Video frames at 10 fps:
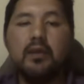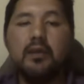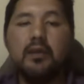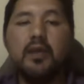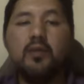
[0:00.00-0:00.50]

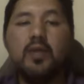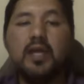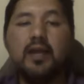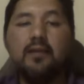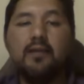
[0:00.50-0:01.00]
Then
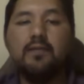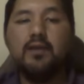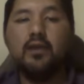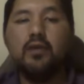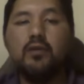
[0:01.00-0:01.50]
we
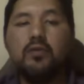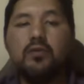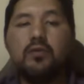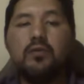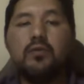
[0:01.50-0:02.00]
have
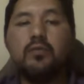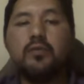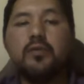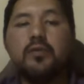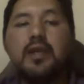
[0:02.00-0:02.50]

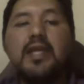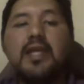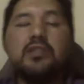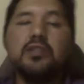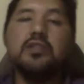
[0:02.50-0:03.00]

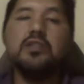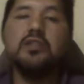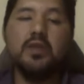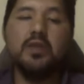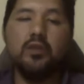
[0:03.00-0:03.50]

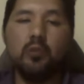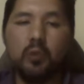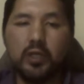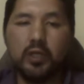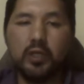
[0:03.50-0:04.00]
relations
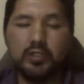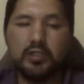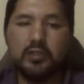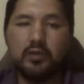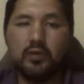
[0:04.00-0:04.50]
between
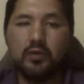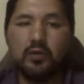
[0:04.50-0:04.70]
words.